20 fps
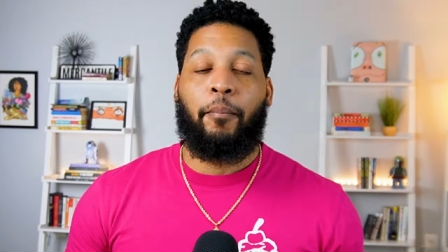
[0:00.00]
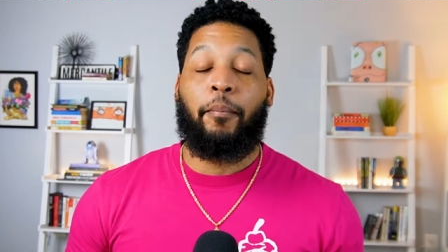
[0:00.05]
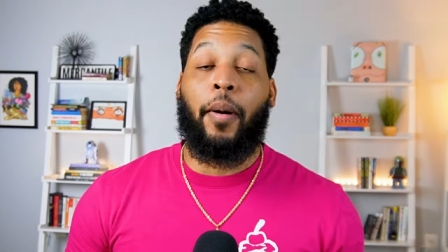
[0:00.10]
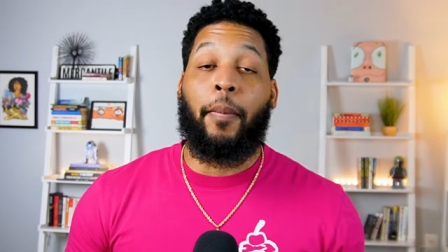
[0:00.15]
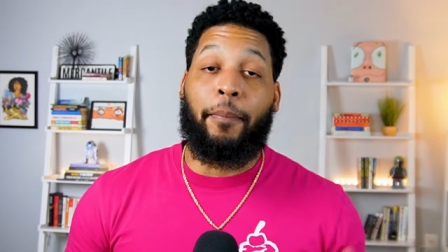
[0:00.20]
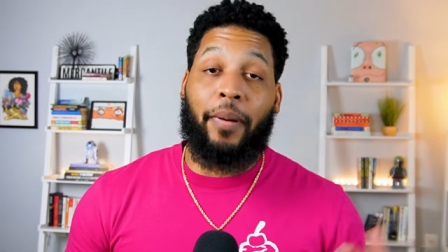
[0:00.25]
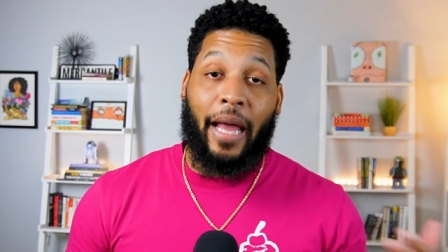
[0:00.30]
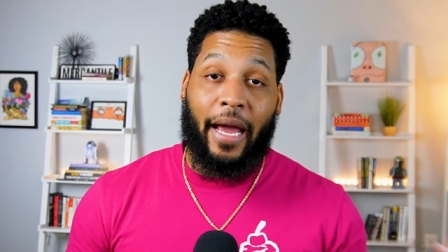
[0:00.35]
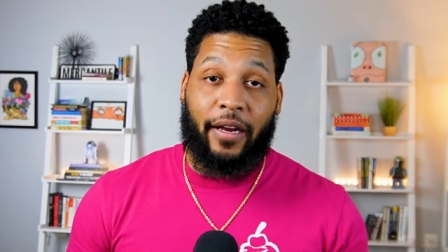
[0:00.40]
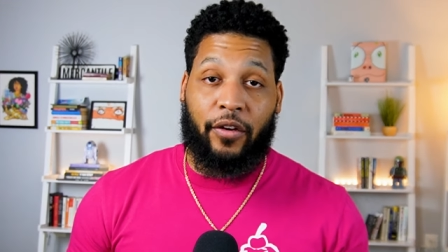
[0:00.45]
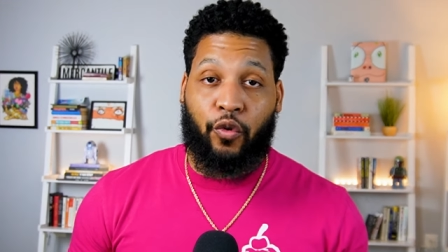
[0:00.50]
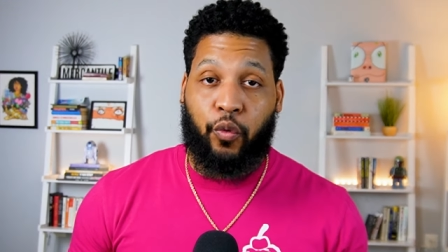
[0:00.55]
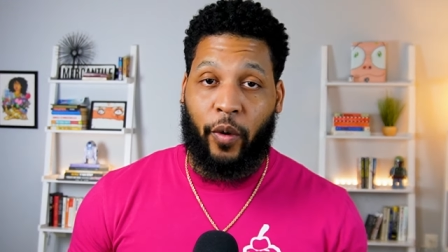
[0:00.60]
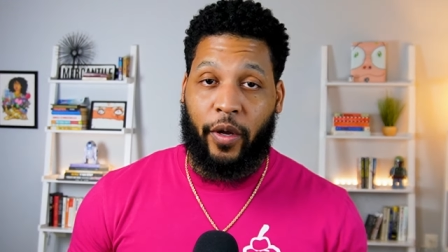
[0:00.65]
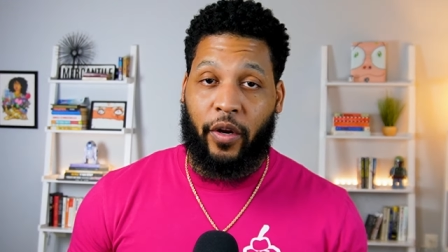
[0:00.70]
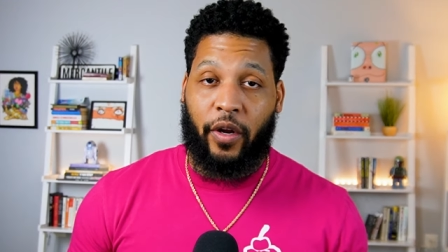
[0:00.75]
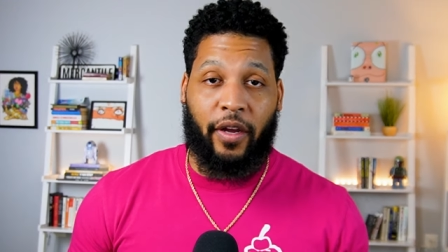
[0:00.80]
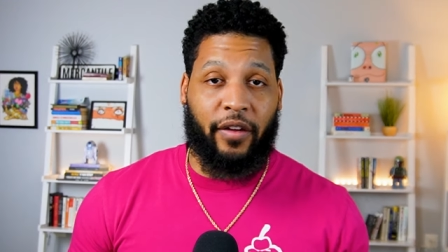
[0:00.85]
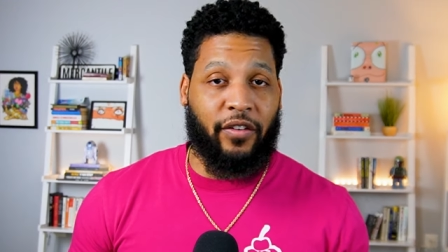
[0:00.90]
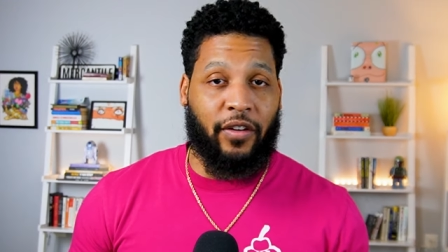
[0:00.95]
But Black Twitter
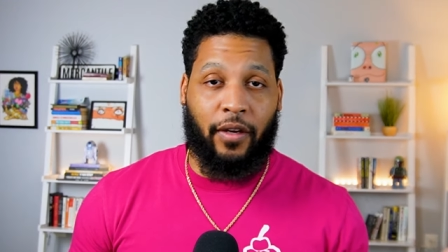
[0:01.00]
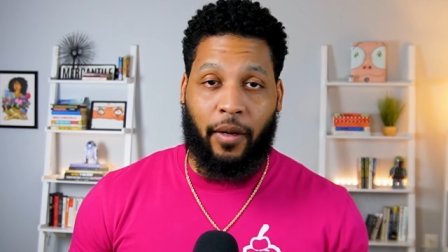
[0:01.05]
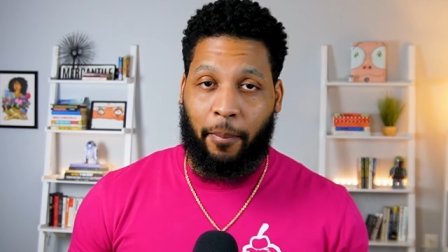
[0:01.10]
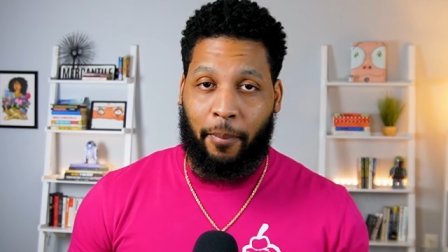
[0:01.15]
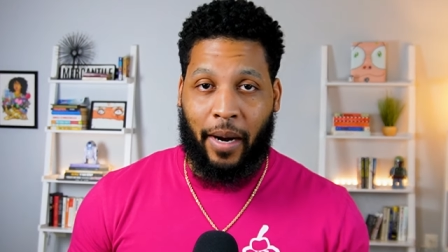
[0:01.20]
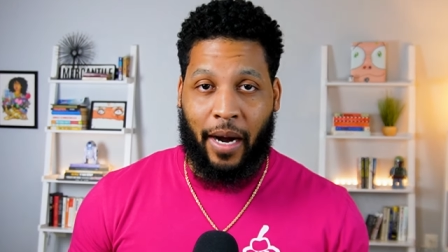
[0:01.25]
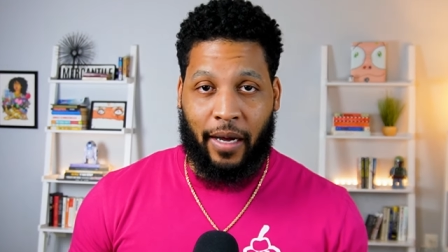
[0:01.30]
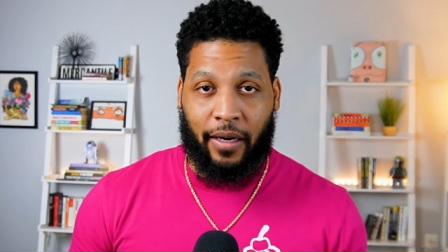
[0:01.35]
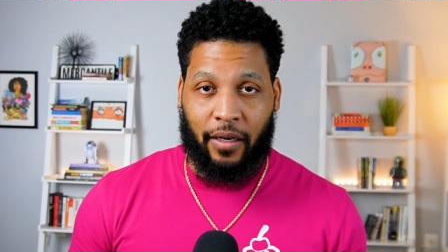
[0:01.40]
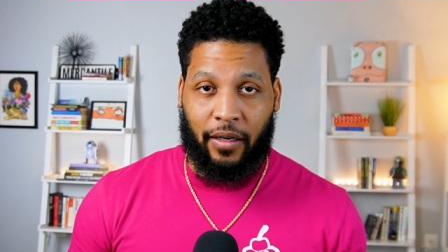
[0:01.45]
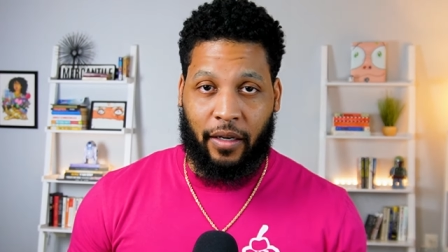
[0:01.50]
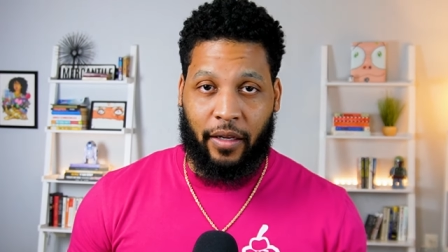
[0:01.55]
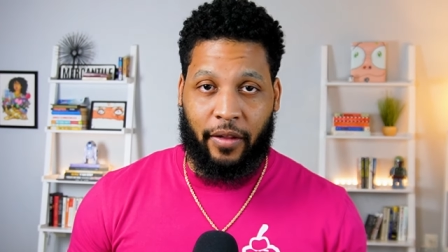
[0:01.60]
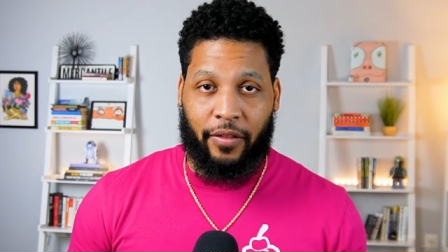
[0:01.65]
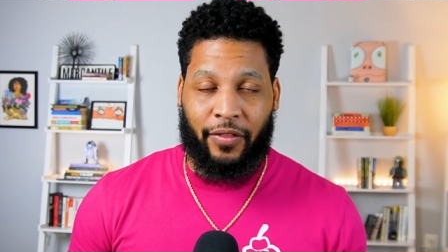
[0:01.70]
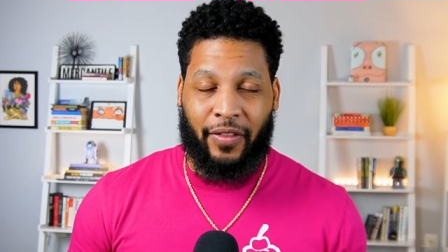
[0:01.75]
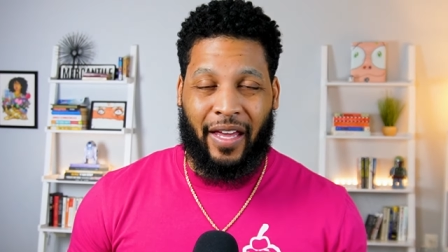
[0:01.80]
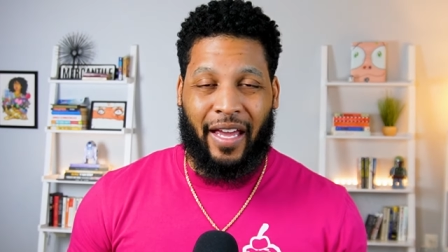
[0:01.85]
isn't a monolith.